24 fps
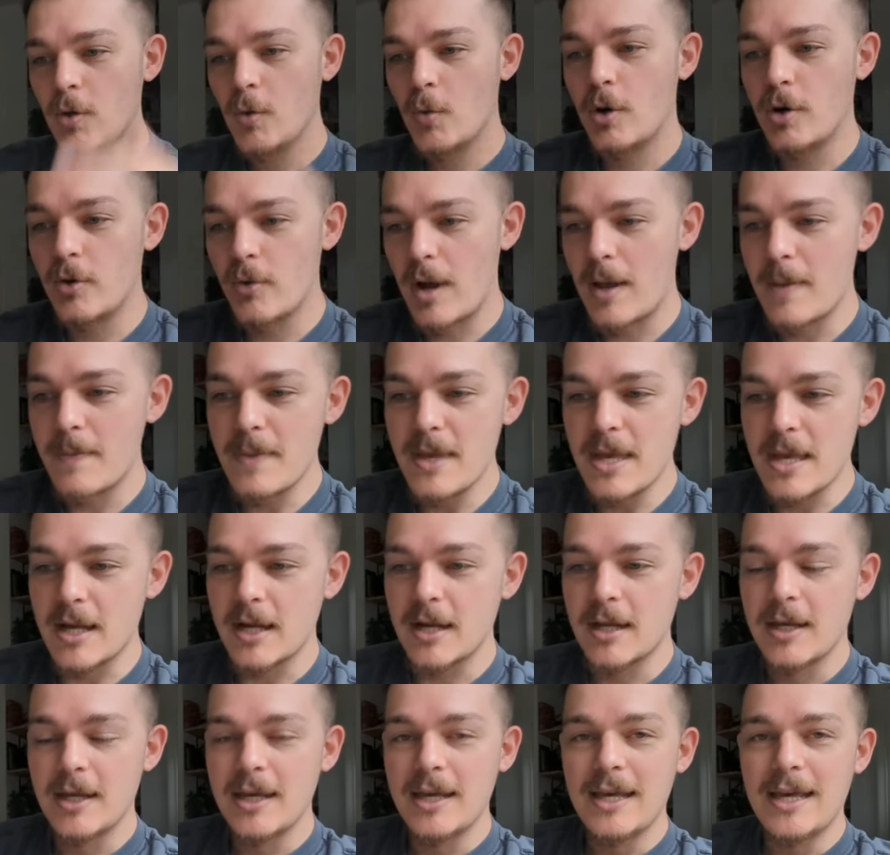What do I mean?
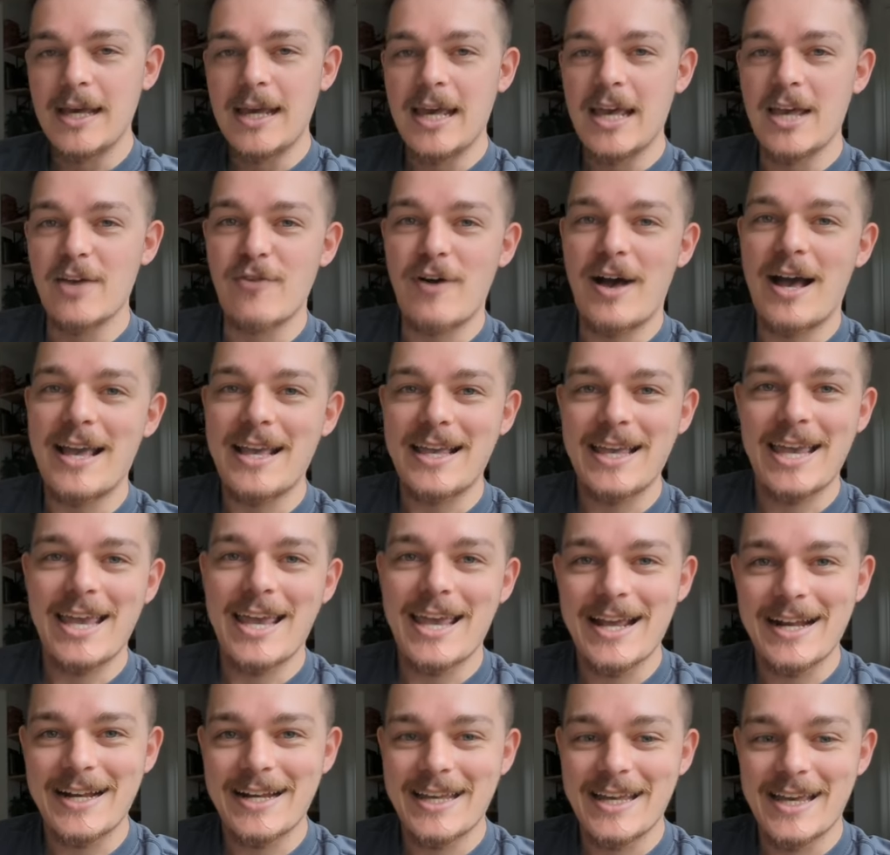If I
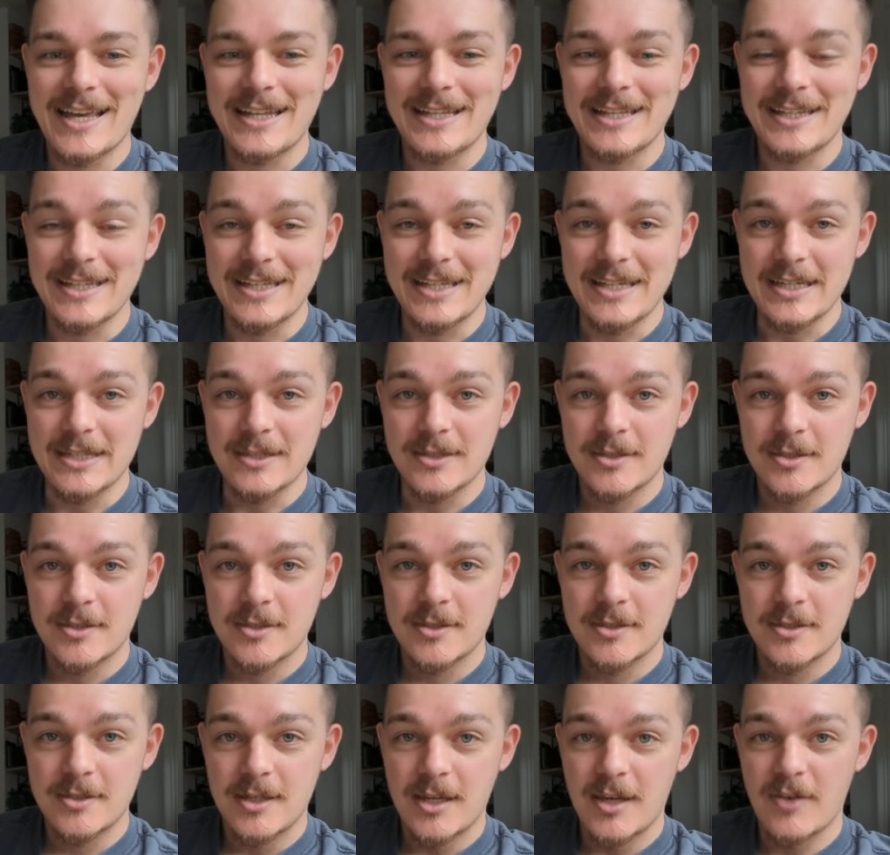can't get leads,
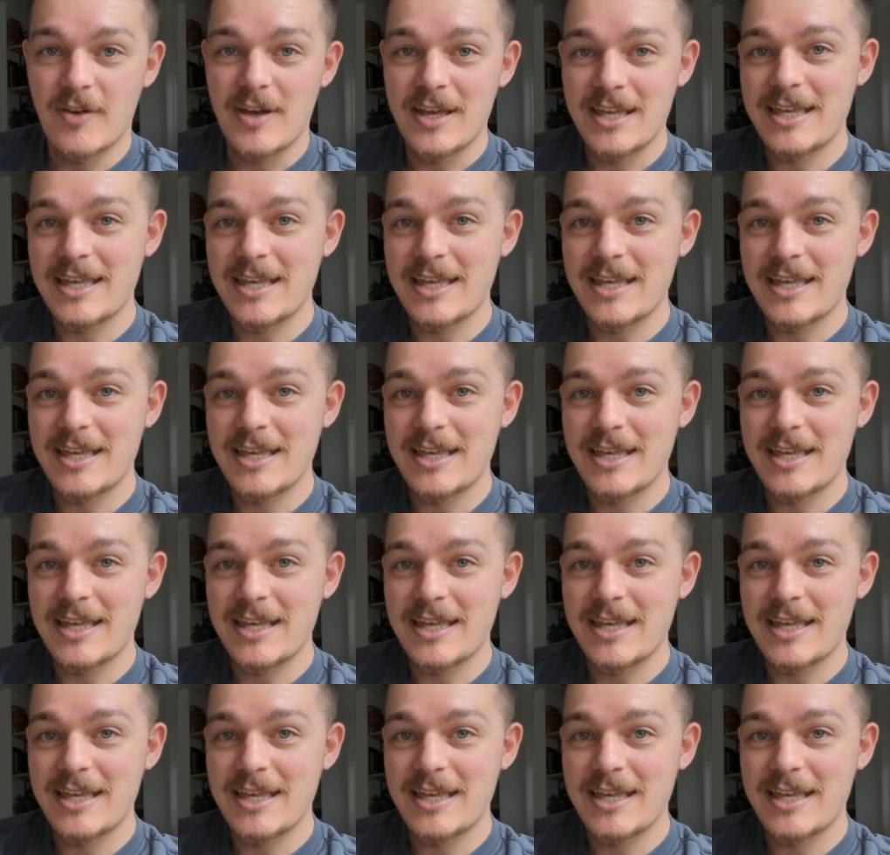if